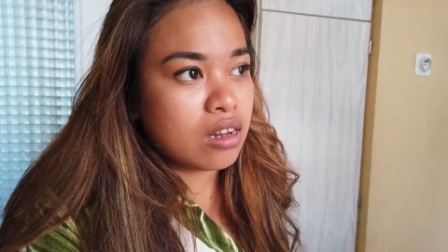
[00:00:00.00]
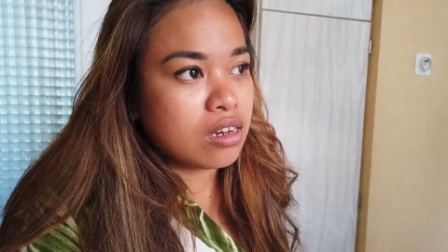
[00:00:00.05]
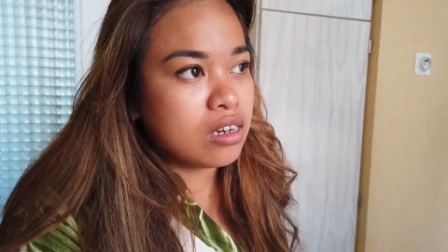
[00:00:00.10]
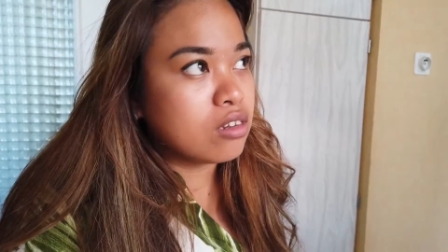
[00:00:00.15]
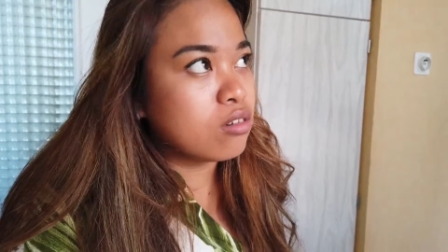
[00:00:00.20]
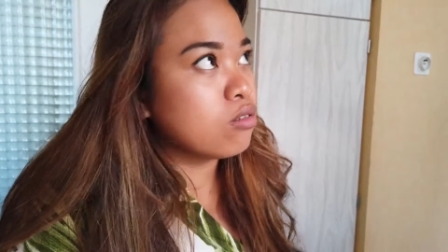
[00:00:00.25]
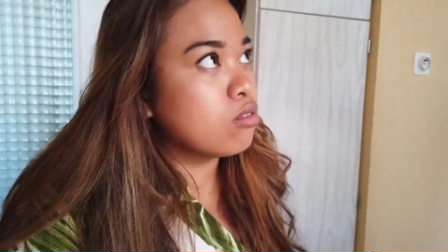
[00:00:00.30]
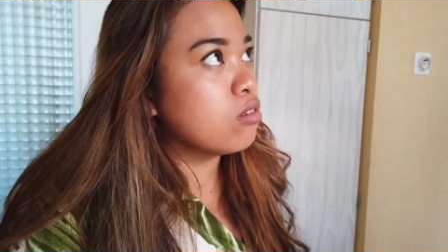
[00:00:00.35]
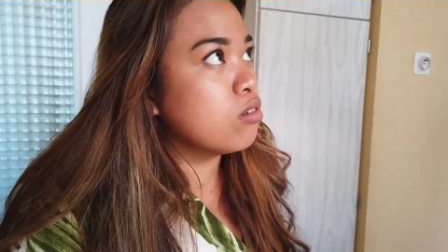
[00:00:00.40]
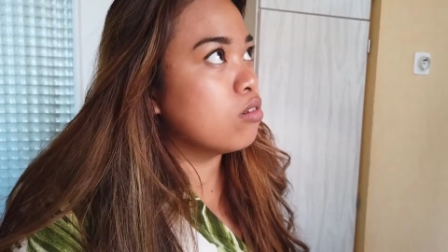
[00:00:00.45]

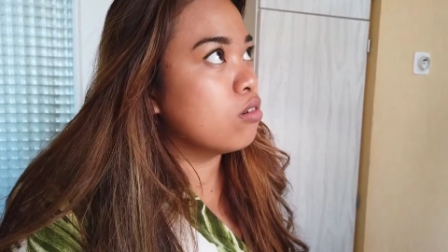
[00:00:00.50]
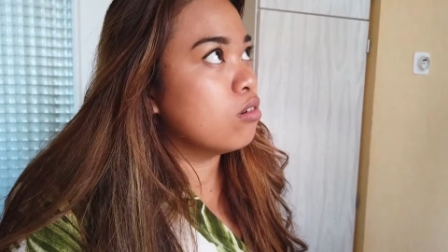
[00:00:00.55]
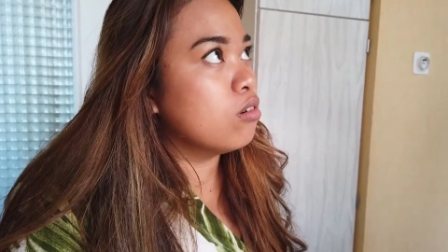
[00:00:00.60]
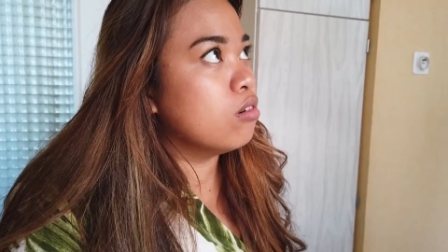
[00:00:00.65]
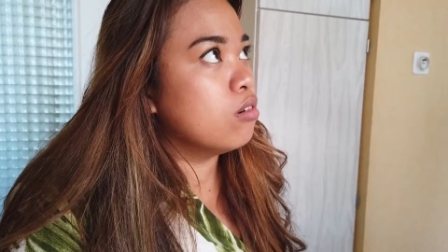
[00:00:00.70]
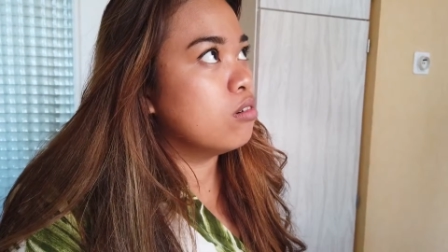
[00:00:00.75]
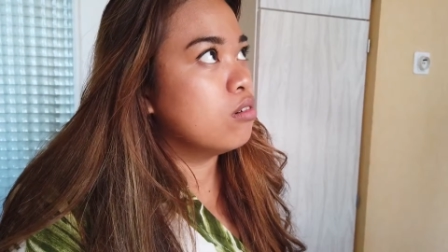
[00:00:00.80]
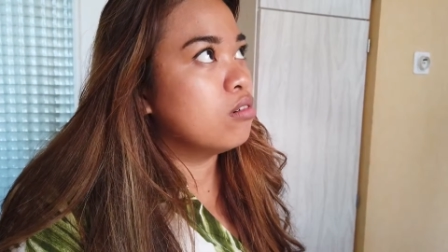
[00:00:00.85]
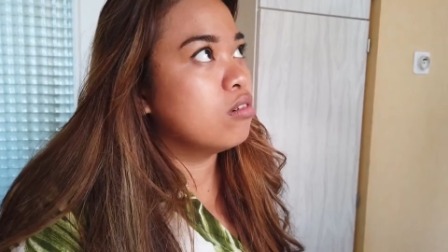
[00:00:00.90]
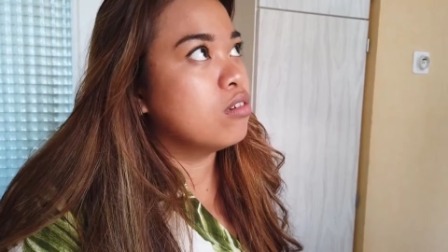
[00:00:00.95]
likod ko.
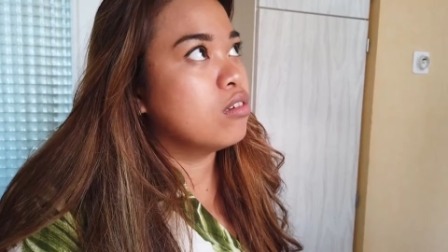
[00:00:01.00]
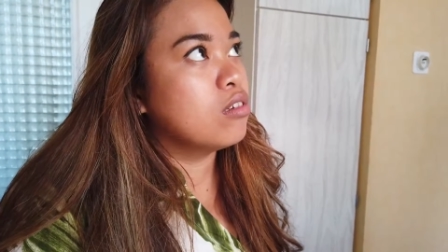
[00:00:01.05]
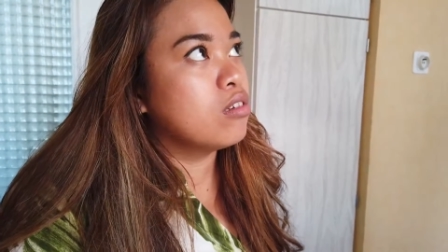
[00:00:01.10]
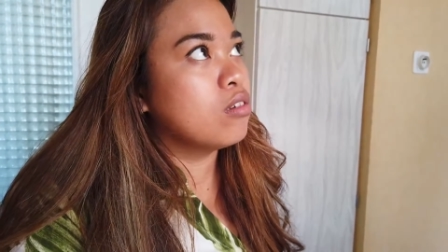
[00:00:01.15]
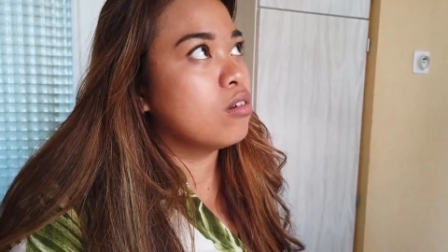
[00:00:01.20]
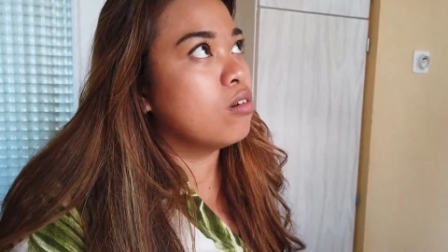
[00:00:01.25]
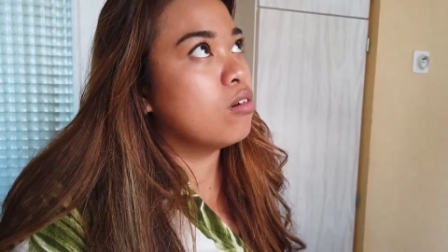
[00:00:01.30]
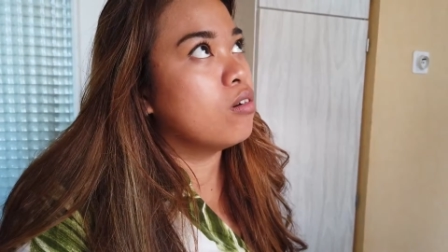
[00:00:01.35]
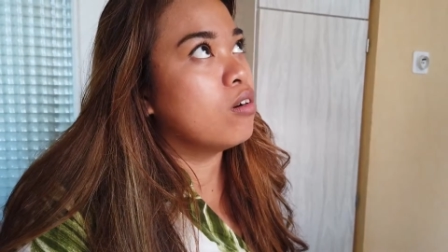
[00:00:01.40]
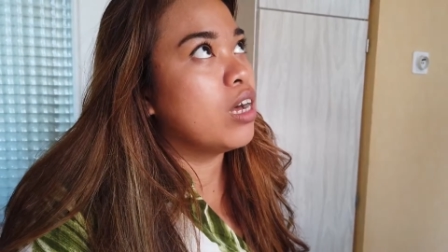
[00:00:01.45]

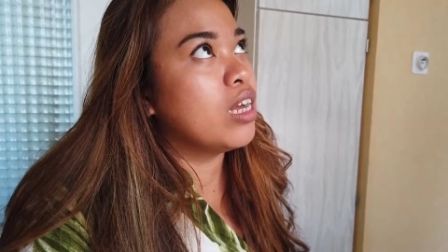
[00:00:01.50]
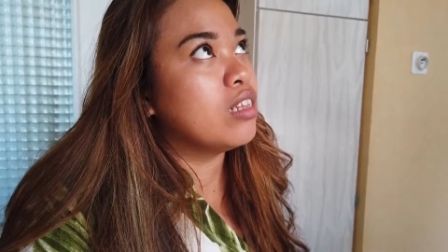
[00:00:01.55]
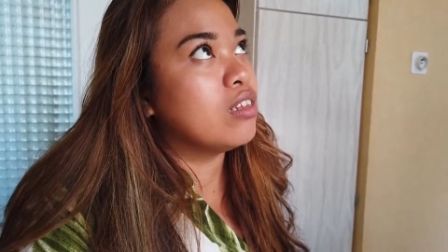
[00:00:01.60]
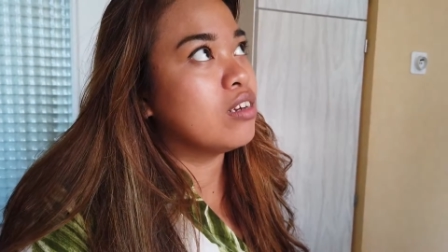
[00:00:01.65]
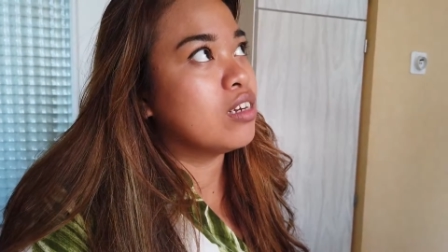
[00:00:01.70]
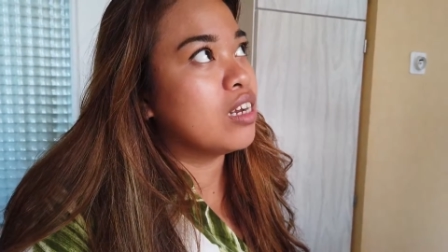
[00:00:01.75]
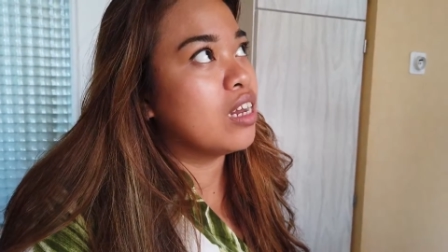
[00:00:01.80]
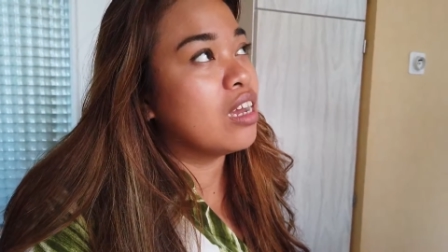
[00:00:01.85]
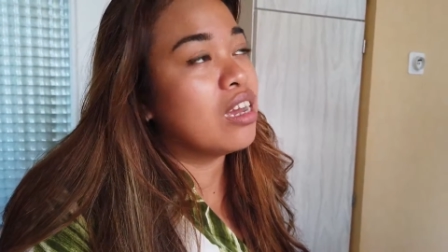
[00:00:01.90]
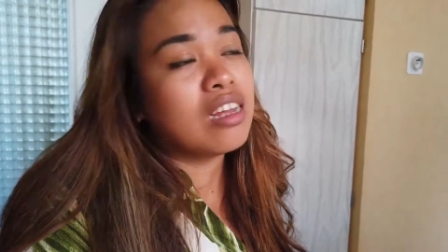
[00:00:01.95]
So
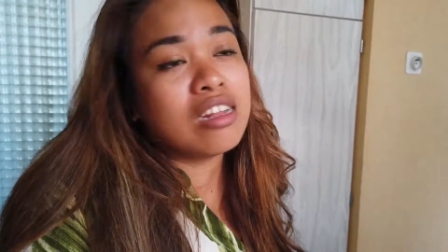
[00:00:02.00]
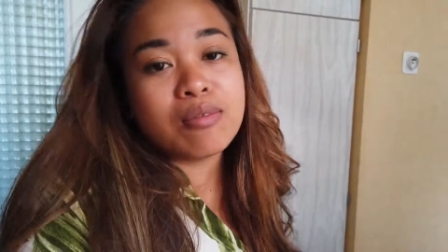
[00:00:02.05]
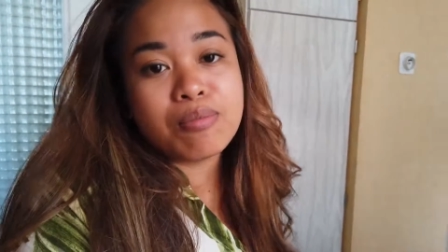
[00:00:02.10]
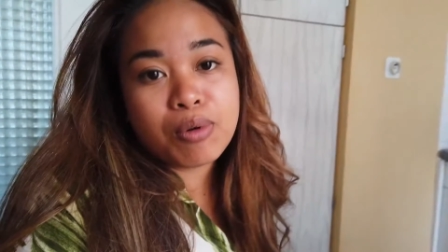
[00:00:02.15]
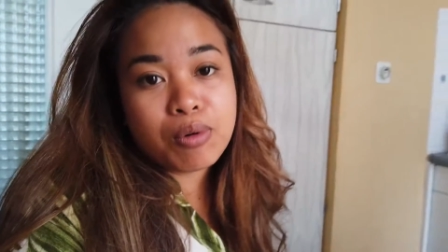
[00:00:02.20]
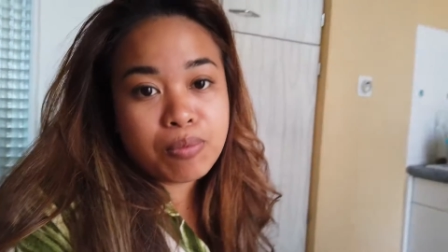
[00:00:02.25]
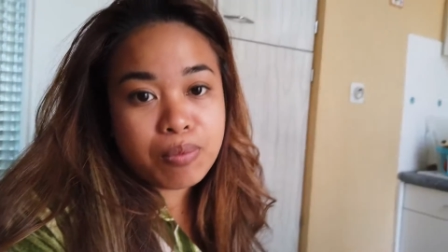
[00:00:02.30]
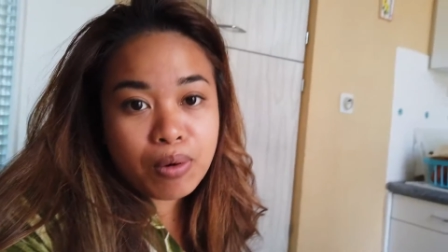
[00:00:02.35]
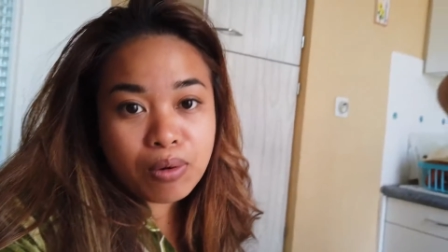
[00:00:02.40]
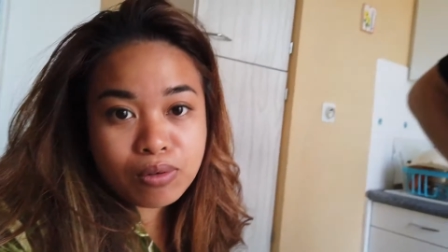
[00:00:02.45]
Adrian
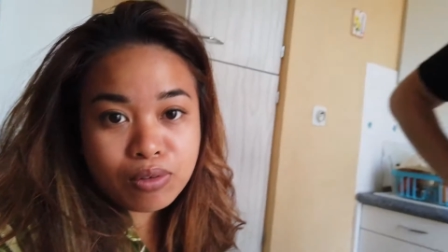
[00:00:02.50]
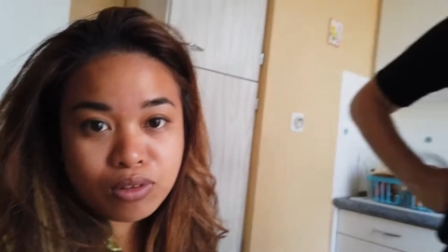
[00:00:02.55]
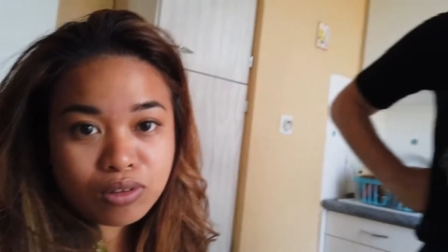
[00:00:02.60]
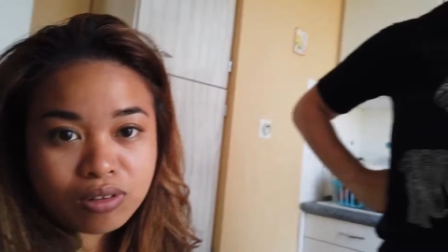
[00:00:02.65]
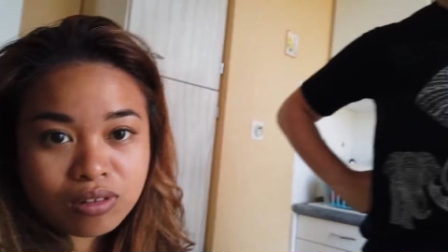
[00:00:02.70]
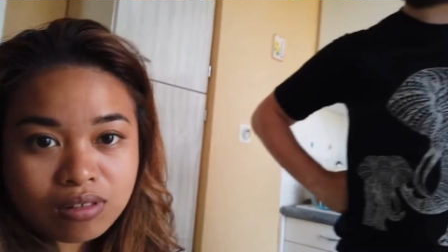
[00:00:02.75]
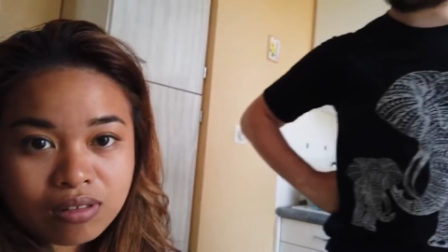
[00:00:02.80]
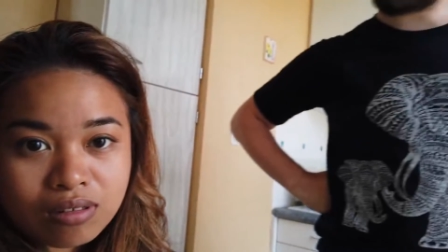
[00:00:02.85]
proposed.